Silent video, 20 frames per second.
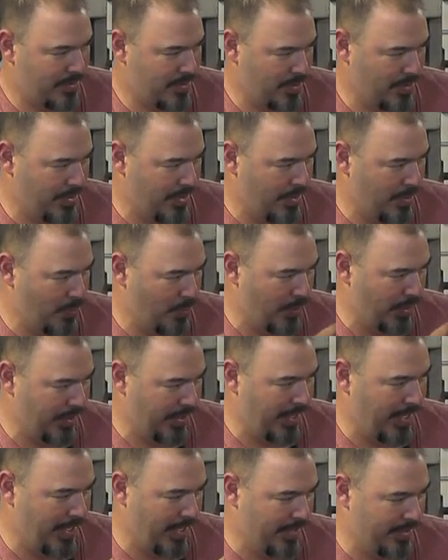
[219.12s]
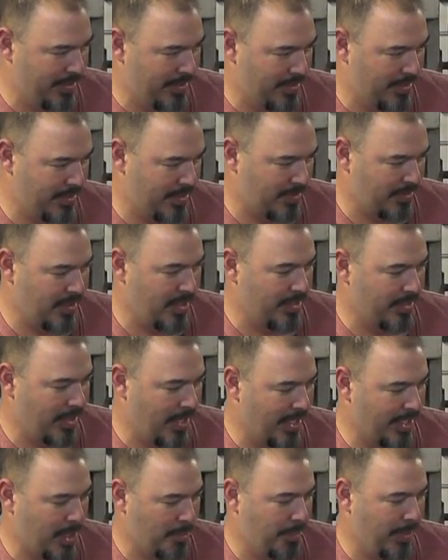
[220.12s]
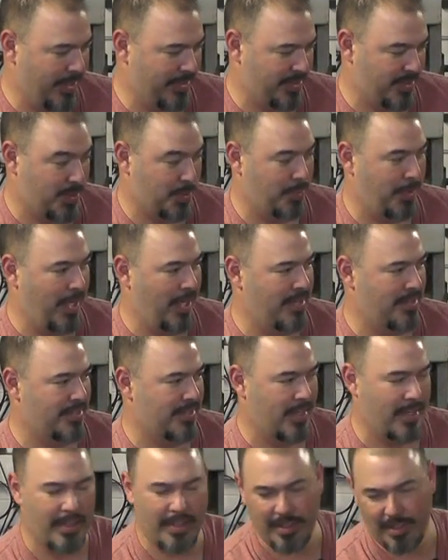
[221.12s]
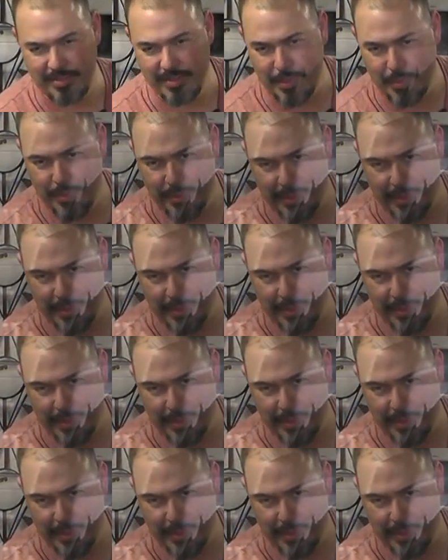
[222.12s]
so that it really had it occupied the space that an elephant